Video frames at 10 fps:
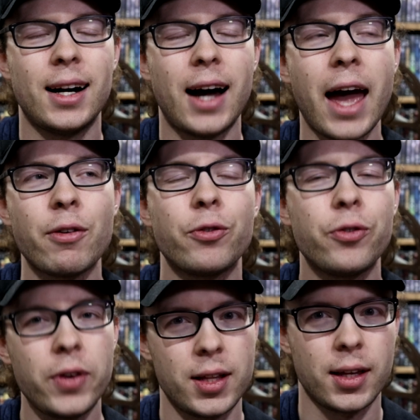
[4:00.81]
I have a
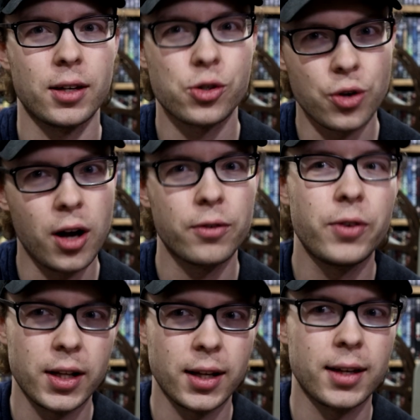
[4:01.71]
strong
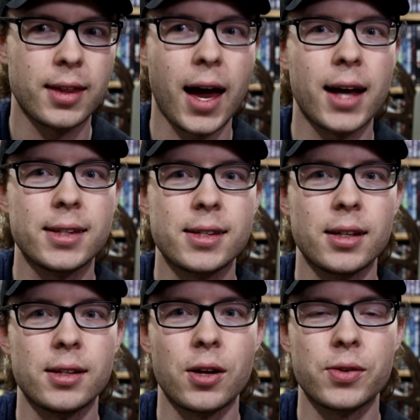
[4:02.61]
feeling that
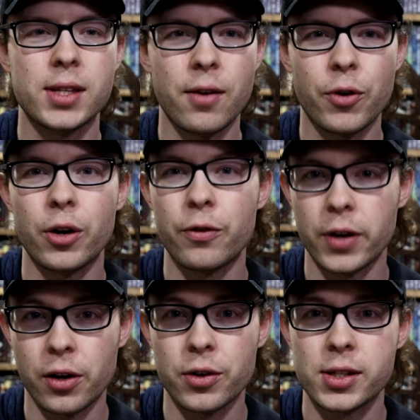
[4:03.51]
Severin or
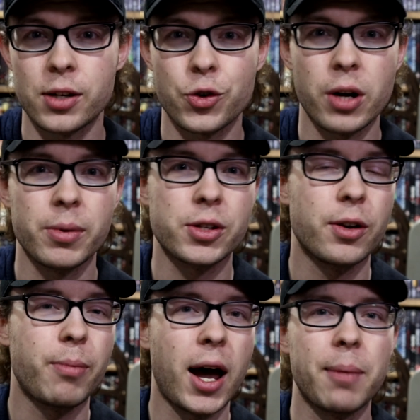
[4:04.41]
Vinegar Syndrome is
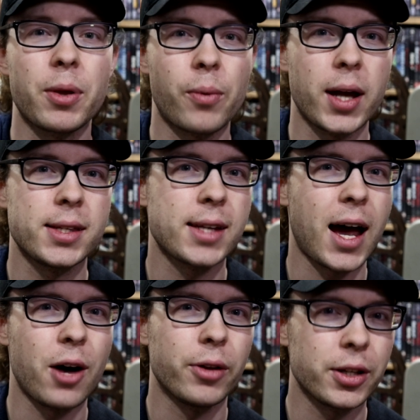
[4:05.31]
going to buy up the rights to
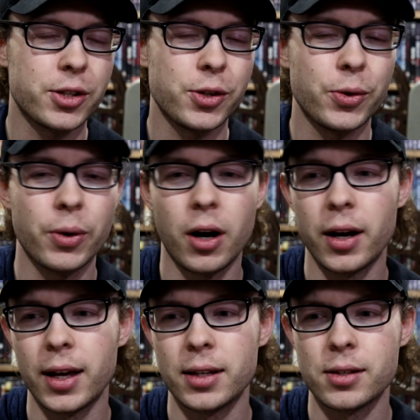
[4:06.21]
Howling 2
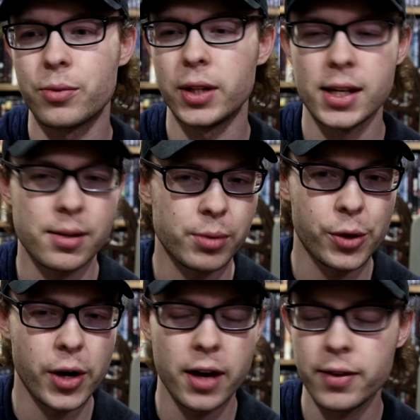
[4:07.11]
and release a
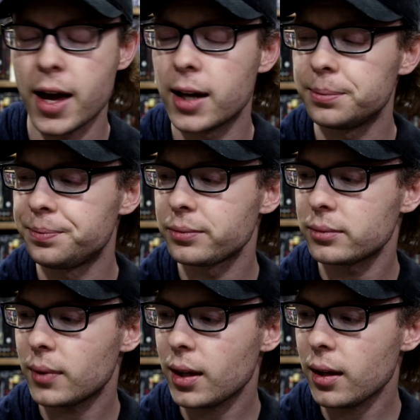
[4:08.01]
Blu-ray of that.
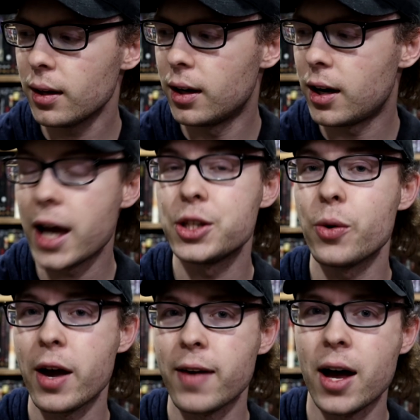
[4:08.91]
I
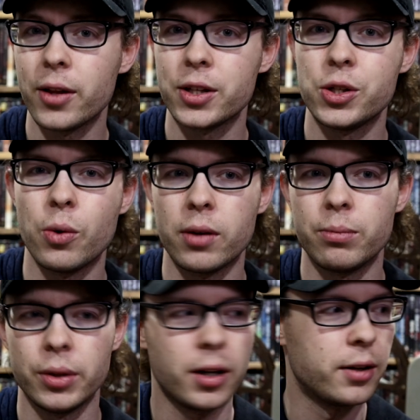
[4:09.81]
do have Howling 2
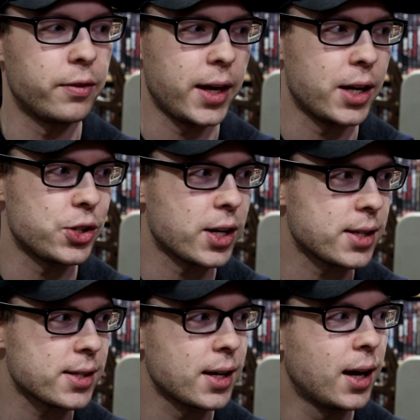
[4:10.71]
on
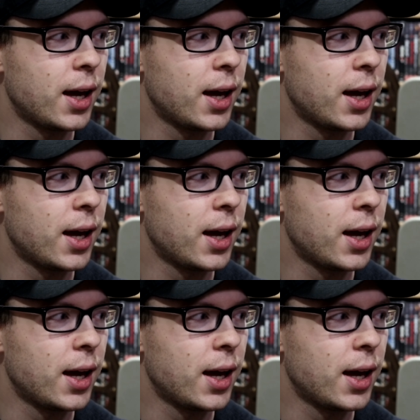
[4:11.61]
VHS.